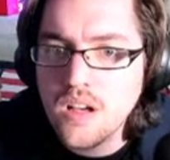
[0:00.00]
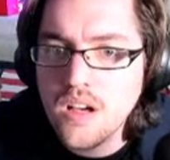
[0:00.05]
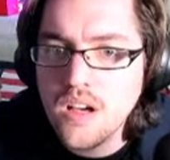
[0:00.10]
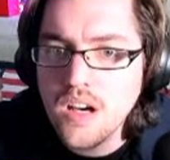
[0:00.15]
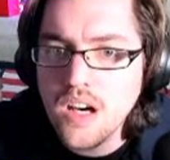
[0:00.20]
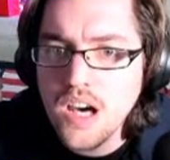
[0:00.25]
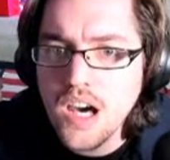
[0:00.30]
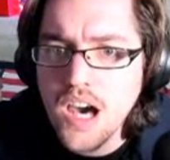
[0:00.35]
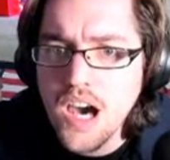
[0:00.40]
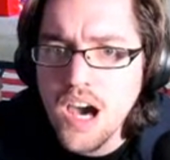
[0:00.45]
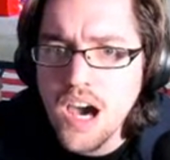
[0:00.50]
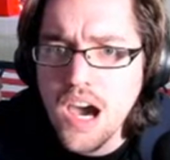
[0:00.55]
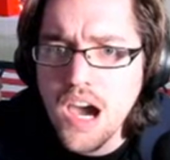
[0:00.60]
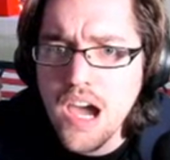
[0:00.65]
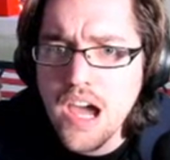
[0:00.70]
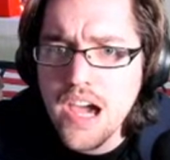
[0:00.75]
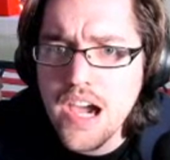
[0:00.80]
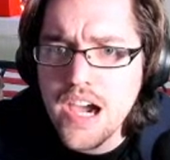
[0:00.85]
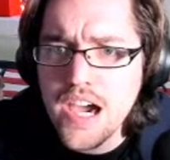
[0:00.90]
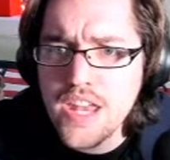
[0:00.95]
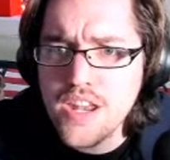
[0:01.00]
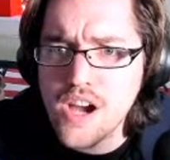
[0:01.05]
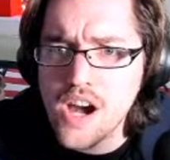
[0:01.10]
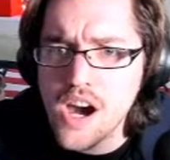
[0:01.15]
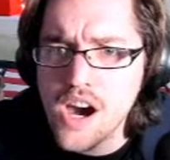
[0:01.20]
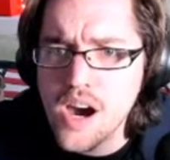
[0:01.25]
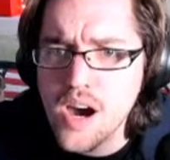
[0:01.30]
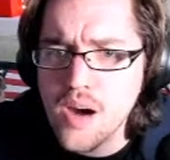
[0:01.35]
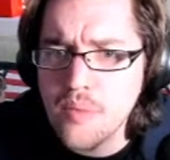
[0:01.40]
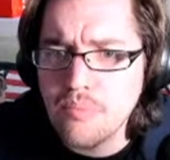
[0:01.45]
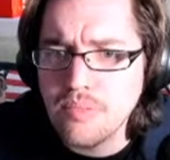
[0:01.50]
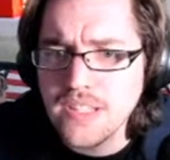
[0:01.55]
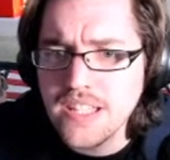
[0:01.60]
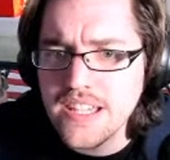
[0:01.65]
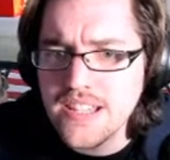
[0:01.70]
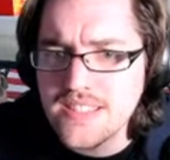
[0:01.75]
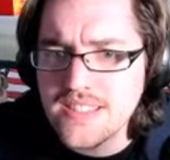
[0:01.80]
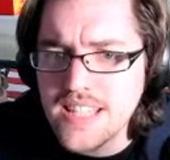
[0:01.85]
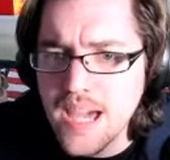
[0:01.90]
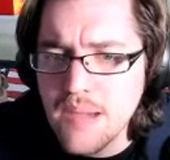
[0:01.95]
No,
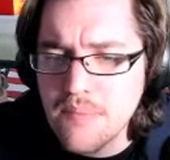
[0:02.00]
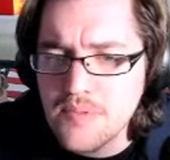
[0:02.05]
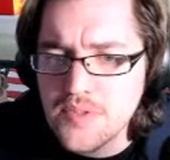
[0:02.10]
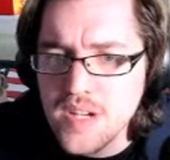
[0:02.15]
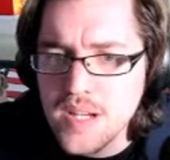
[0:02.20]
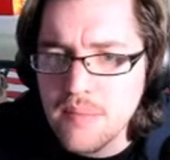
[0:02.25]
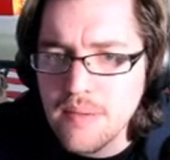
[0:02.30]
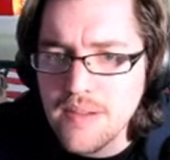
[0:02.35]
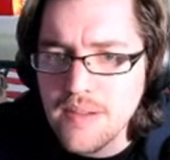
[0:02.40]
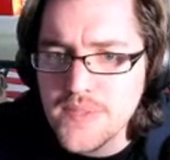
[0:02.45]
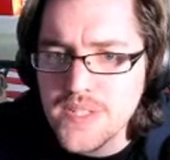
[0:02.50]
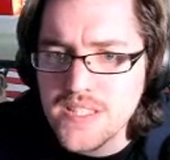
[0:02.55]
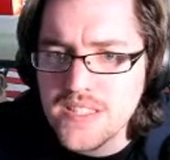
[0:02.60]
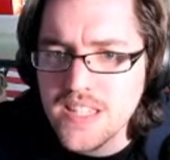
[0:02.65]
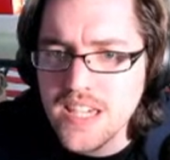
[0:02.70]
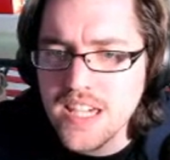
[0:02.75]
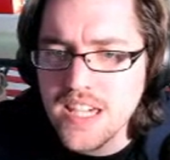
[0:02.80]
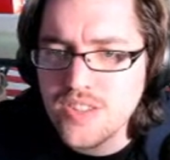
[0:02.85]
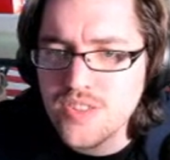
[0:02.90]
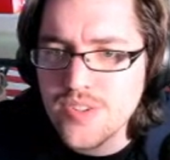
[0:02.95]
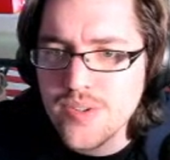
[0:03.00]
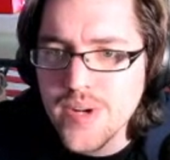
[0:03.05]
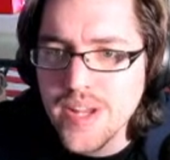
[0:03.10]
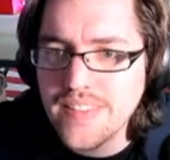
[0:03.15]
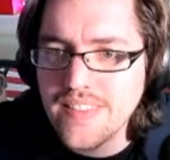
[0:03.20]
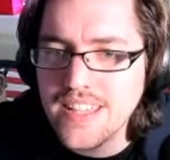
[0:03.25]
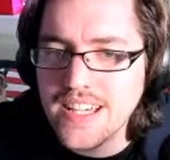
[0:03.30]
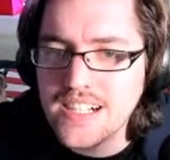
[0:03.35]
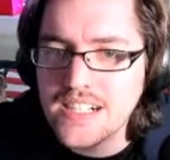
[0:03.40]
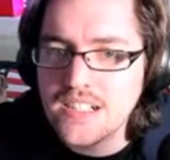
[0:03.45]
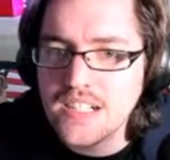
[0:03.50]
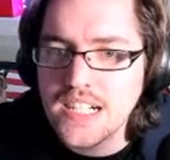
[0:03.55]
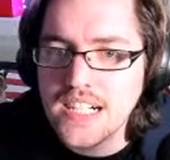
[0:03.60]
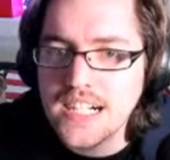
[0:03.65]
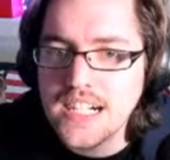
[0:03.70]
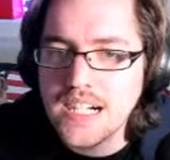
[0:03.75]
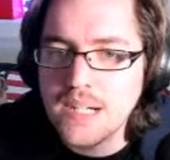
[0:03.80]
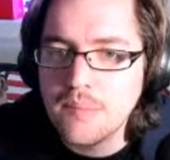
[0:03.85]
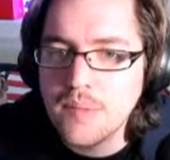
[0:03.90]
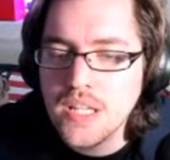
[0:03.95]
please, TypeScript. I've just hate you right
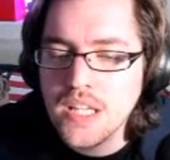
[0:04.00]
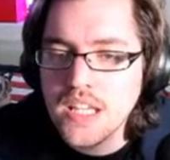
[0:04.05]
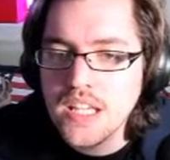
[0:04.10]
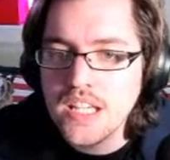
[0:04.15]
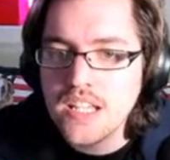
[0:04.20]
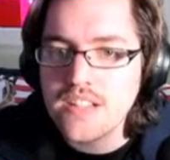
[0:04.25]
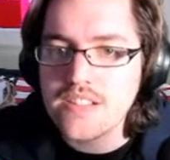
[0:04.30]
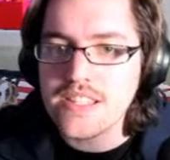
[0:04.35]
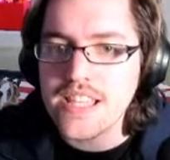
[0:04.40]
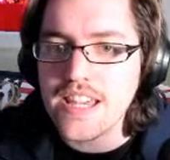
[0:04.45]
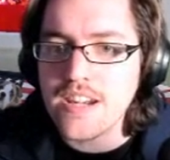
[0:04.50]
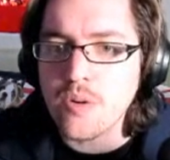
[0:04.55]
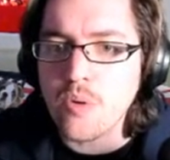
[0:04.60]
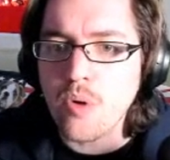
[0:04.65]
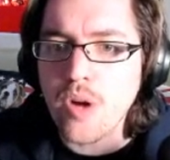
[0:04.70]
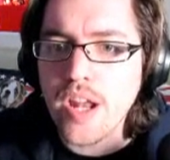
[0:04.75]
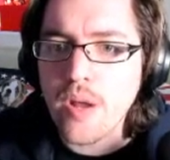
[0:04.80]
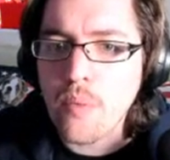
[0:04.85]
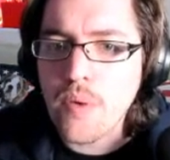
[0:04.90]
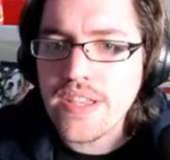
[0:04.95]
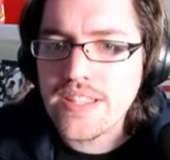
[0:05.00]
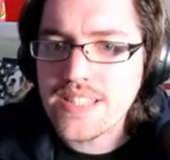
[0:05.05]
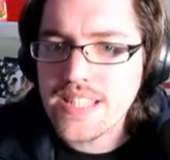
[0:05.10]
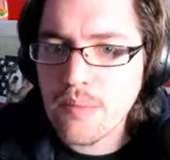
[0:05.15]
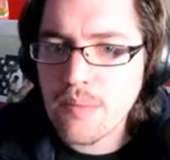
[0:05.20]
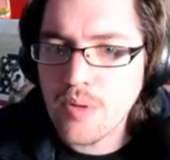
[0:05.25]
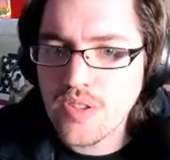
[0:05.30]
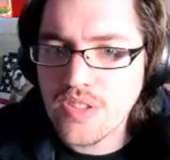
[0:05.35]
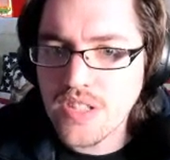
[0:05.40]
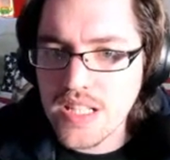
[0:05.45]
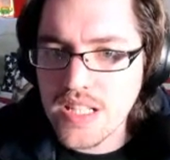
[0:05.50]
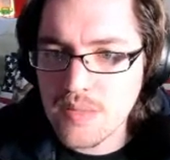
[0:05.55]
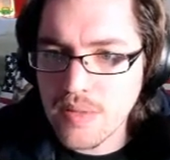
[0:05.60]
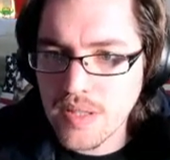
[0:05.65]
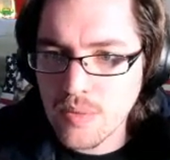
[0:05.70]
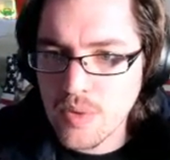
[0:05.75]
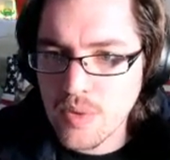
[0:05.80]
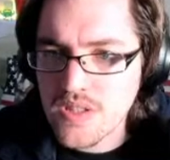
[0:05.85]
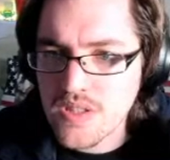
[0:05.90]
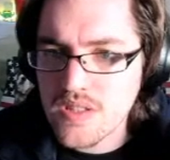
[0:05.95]
now. Because I don't want to waste time on these. But
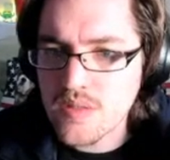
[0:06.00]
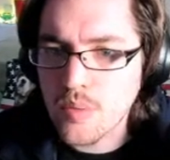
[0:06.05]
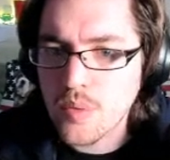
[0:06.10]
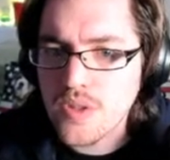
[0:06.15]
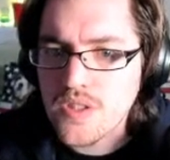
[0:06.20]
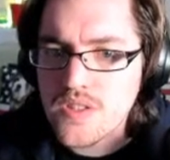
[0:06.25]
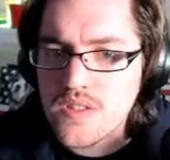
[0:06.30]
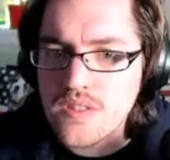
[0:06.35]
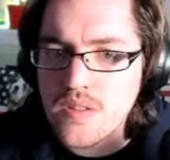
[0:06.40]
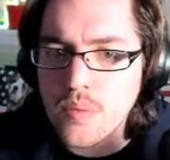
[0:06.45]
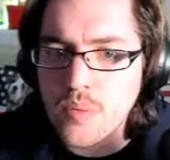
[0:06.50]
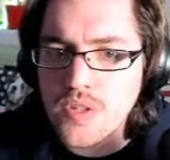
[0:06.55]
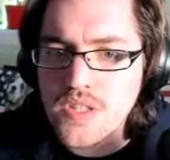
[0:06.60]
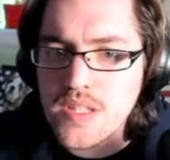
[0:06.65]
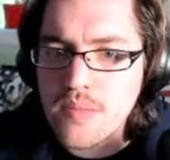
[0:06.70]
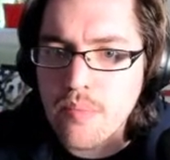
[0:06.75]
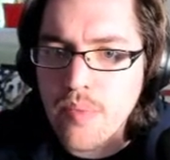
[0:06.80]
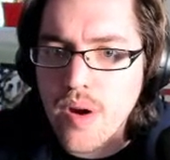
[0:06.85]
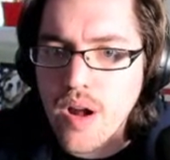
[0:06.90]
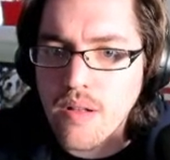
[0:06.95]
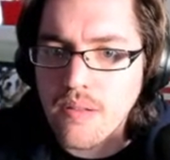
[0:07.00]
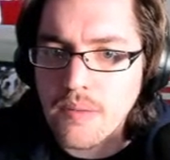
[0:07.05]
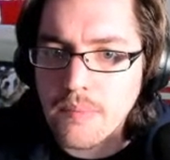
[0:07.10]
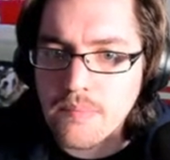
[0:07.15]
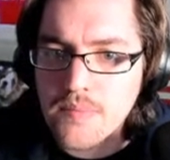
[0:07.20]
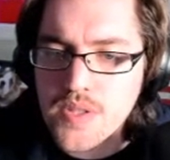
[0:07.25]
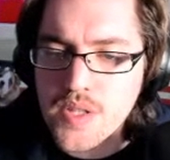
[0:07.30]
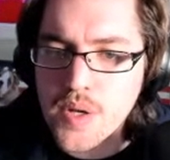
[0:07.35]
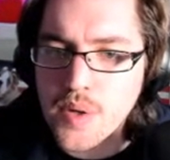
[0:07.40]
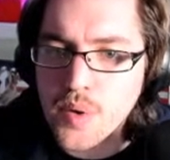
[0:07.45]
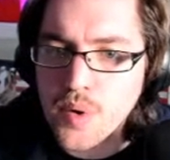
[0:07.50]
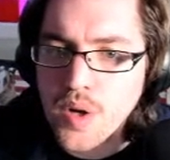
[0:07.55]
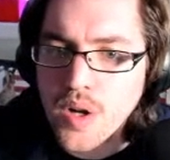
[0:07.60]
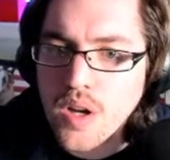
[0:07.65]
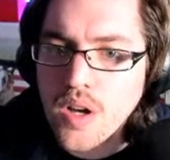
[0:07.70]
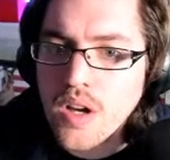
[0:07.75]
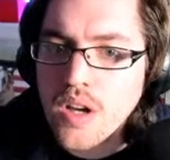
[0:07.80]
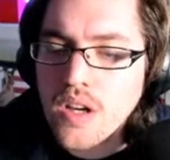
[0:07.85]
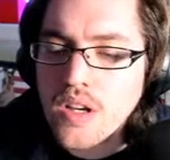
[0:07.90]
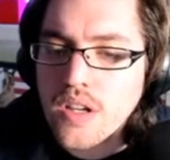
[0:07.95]
what's the problem? So,
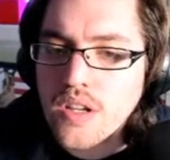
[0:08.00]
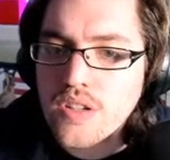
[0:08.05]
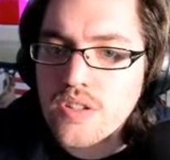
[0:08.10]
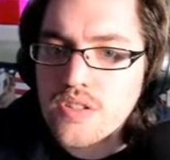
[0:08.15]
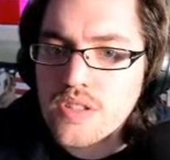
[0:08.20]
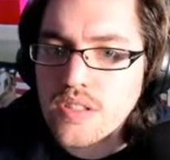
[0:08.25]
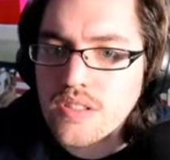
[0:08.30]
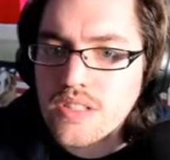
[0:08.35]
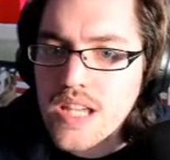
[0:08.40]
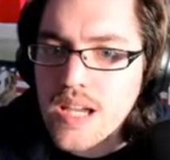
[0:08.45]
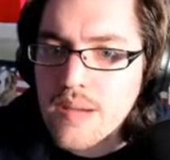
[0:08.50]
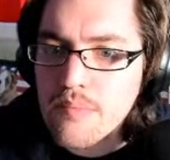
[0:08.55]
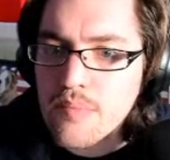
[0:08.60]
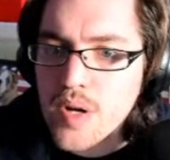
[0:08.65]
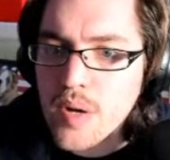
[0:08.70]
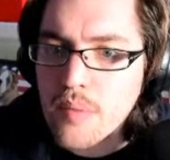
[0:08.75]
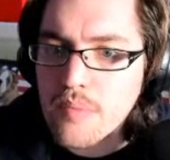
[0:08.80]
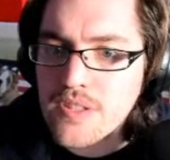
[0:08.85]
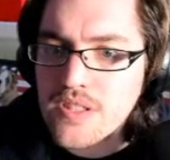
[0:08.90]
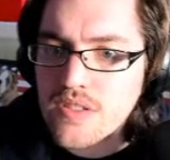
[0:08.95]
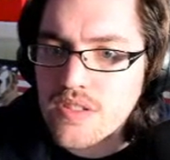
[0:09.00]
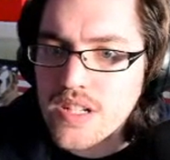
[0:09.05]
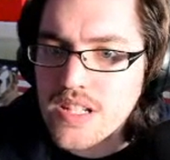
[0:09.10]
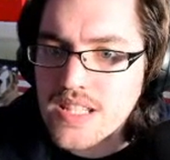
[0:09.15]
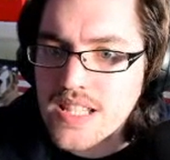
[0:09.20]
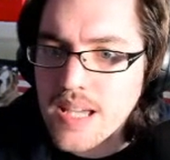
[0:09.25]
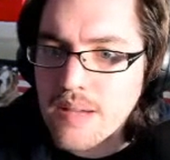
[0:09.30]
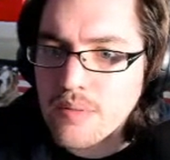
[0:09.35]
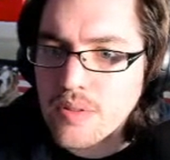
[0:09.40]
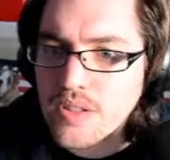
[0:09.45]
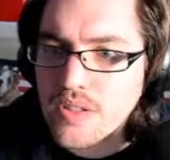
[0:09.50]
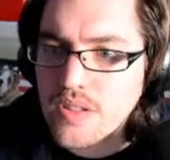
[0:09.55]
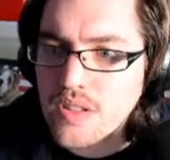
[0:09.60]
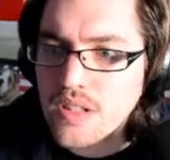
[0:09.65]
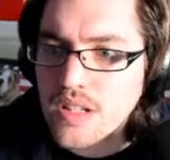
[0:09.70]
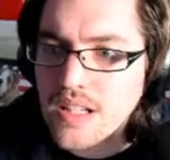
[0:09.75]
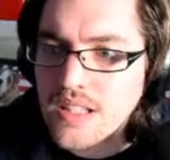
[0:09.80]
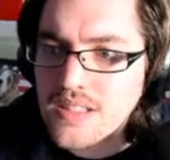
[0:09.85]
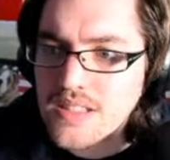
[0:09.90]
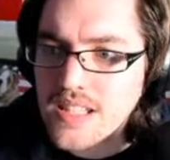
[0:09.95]
custom tab prop is not
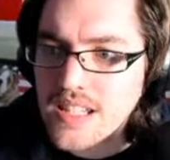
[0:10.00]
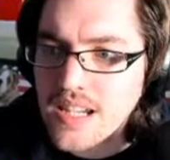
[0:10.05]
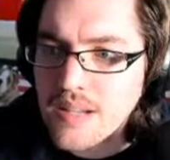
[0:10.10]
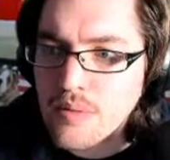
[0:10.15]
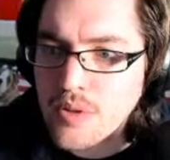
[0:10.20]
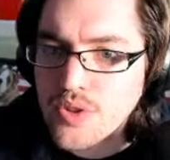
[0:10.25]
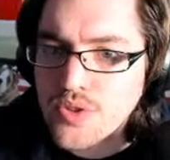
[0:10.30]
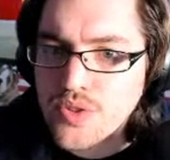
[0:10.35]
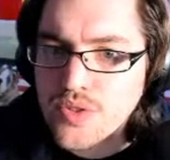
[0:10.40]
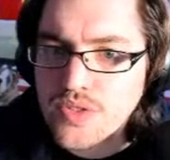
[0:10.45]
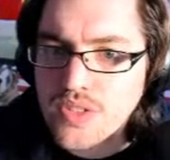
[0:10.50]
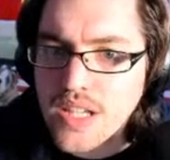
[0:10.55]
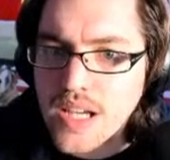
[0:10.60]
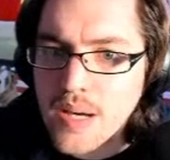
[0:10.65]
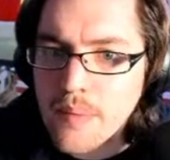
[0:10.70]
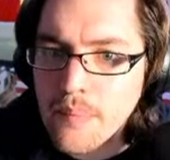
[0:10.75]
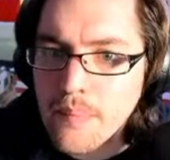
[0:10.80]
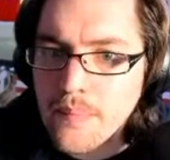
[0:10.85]
assignable to tab.